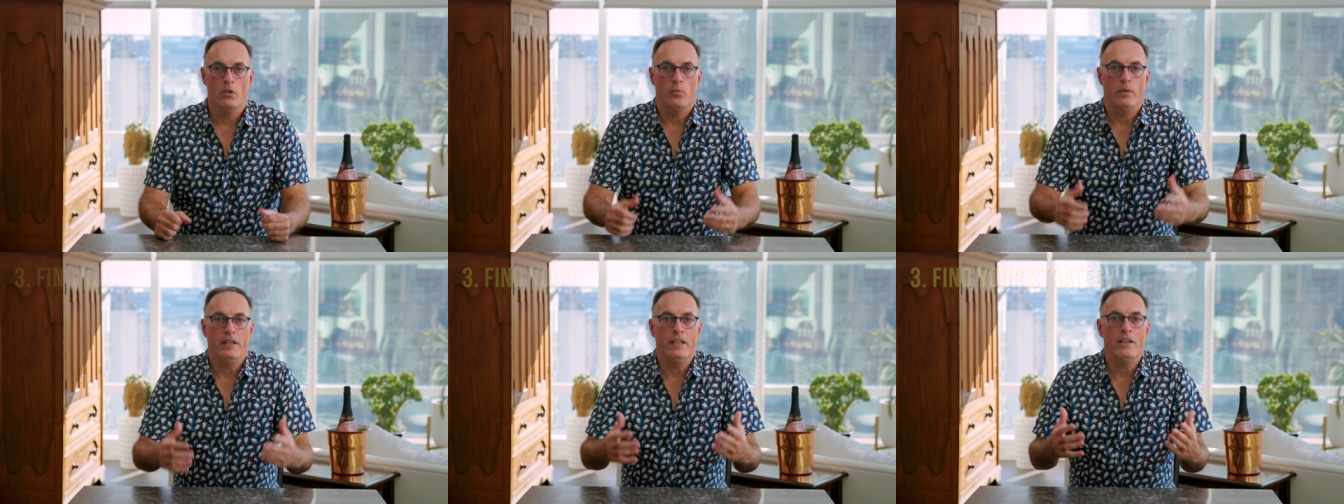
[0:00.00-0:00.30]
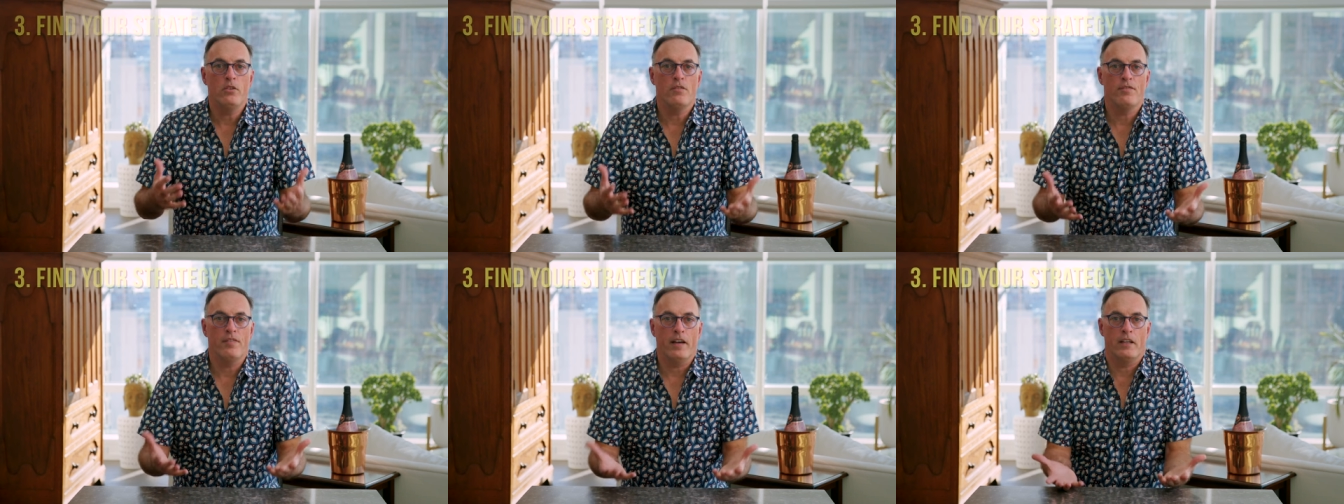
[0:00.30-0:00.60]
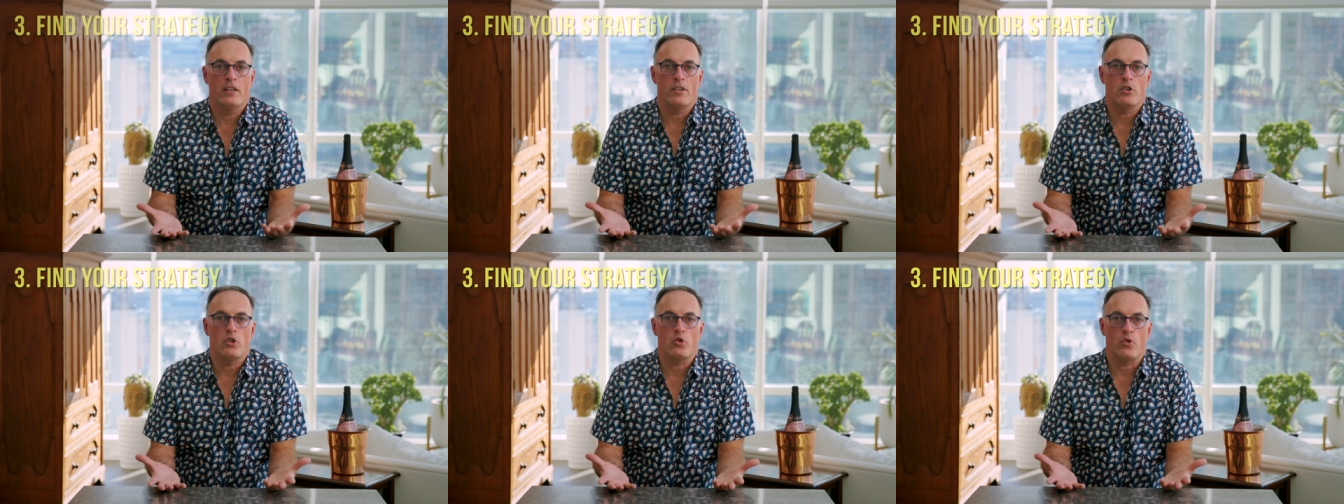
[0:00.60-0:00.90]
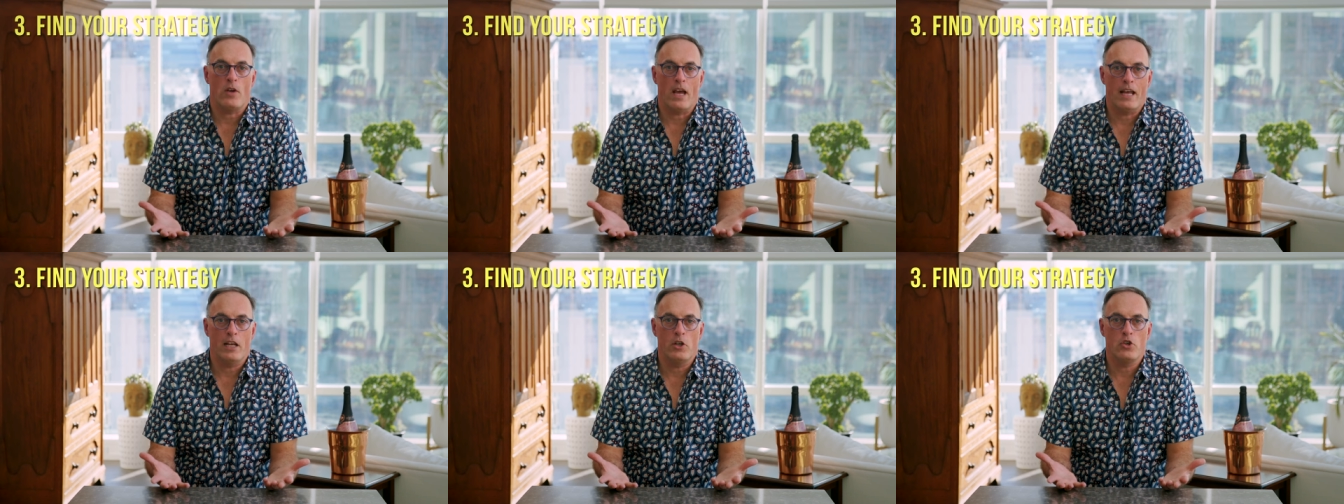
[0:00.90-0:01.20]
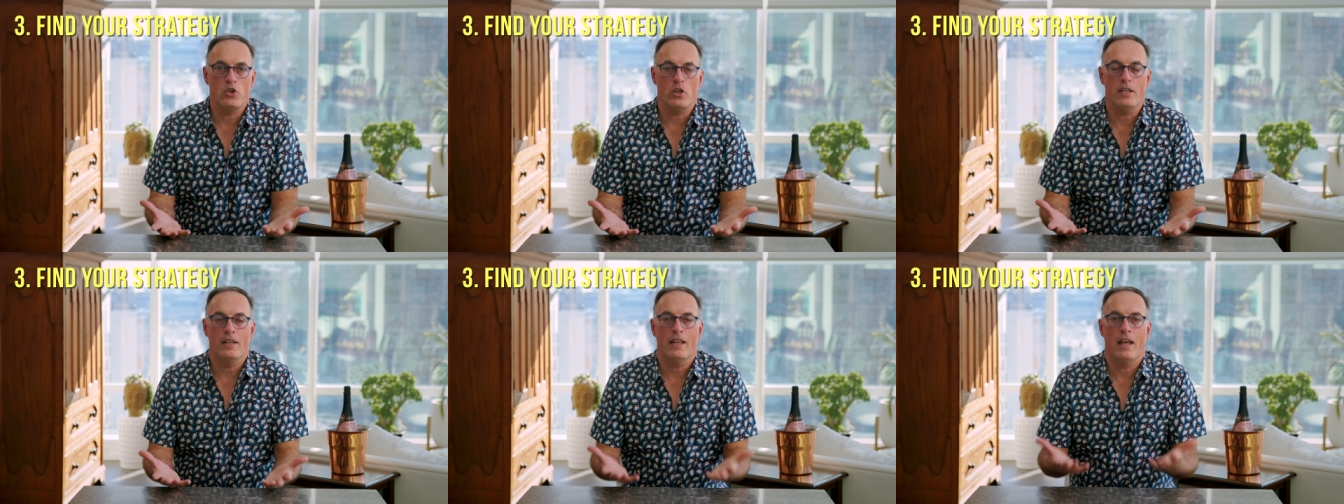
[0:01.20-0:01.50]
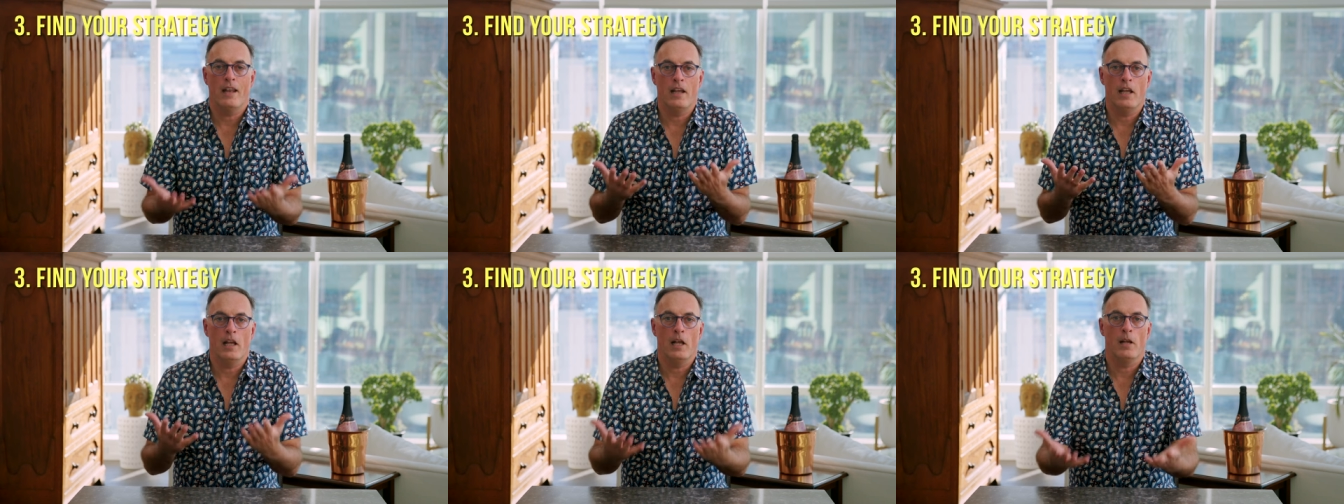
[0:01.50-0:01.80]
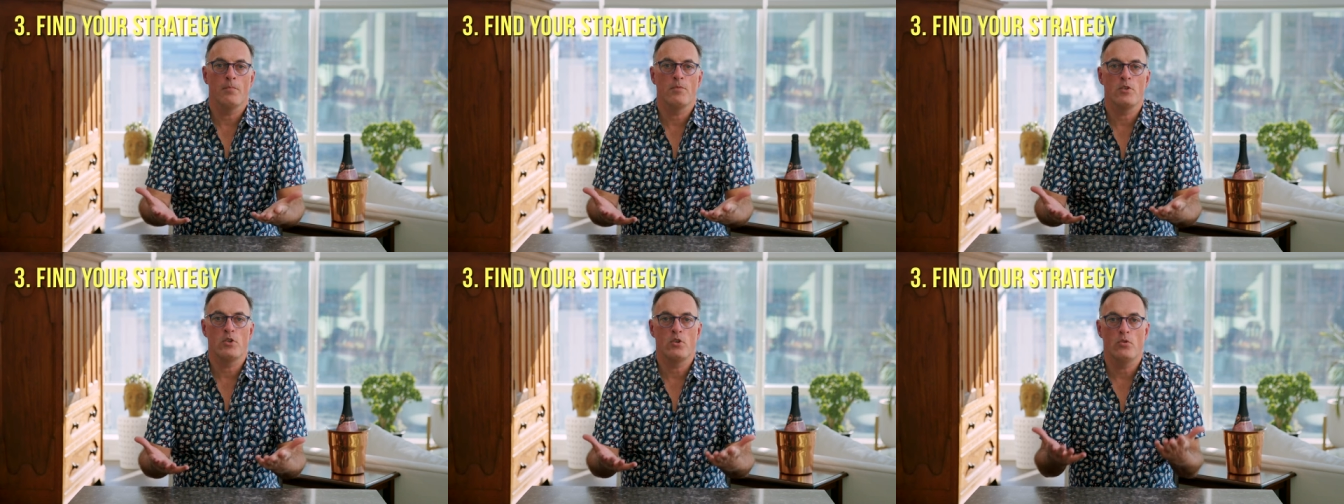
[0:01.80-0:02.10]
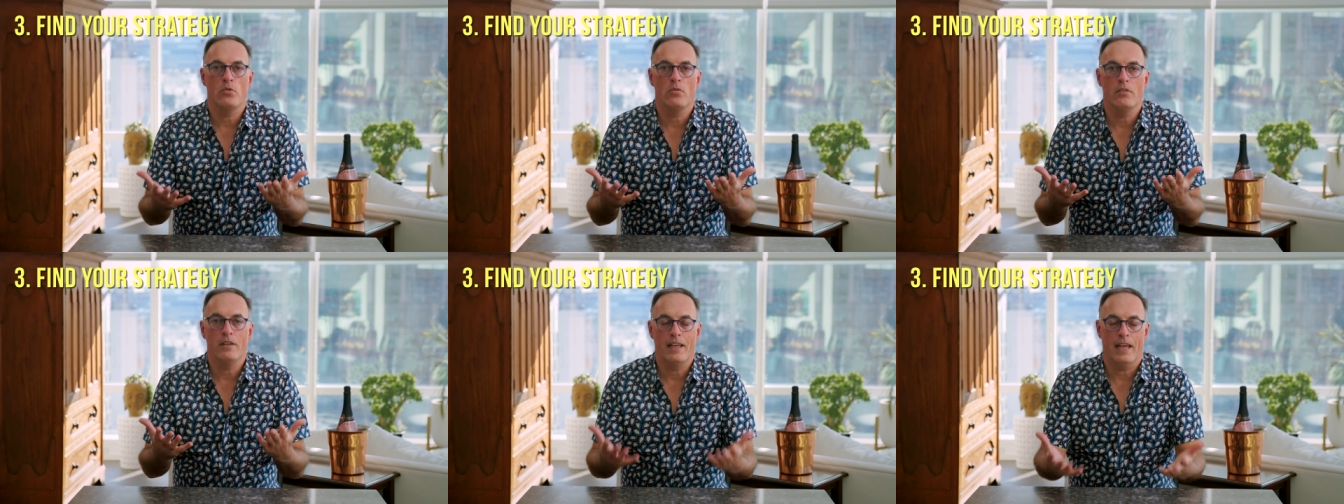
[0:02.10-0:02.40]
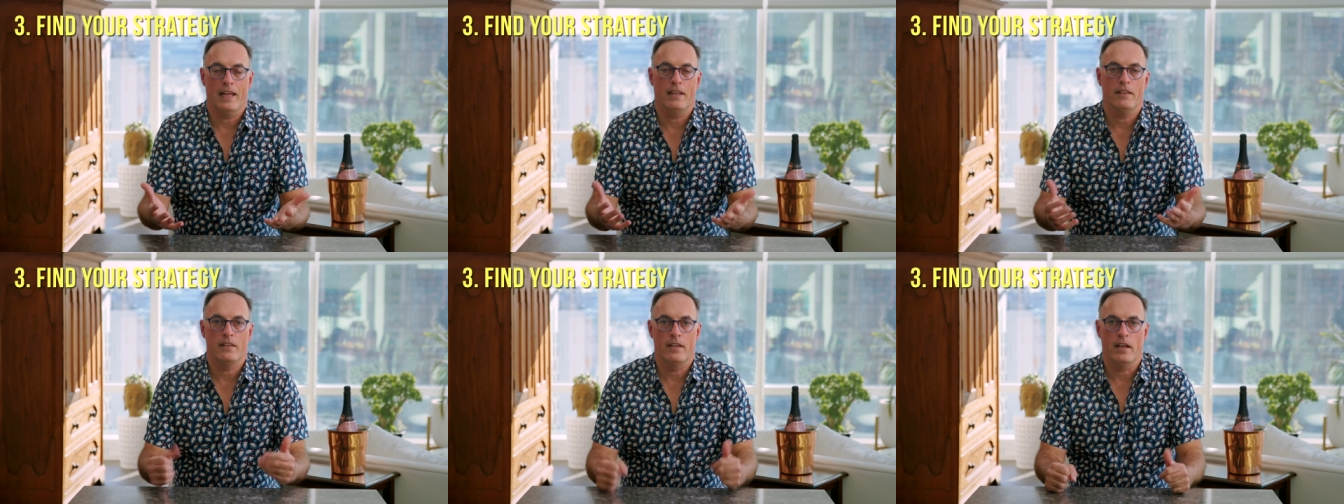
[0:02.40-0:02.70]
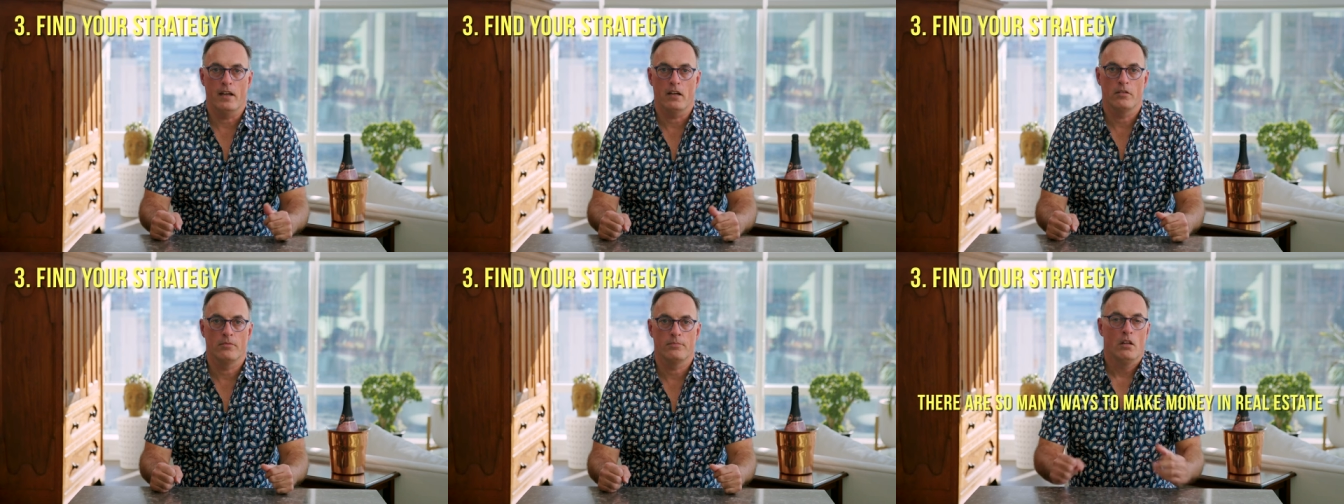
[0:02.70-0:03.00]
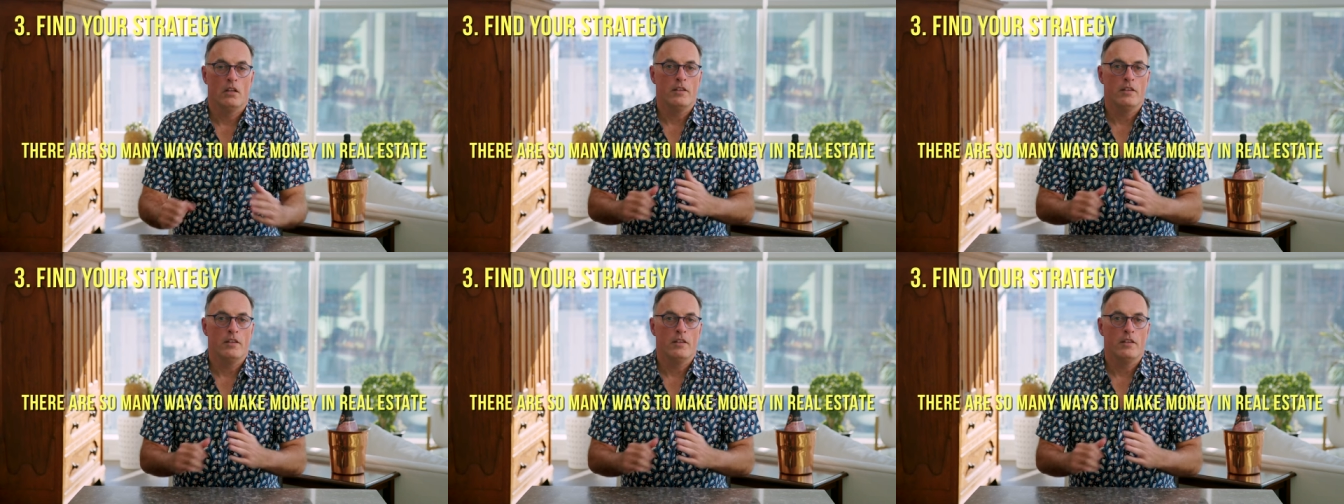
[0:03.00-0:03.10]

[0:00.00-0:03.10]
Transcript: we need to find a strategy that helps you get there.